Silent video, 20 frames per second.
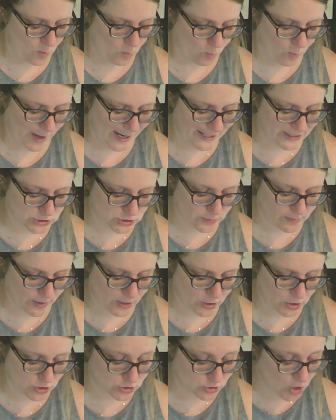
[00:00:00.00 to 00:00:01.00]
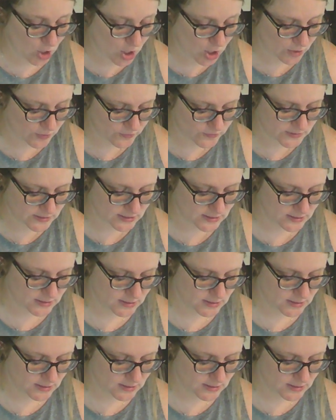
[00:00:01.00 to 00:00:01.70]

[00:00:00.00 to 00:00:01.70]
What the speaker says: why is your butter soft?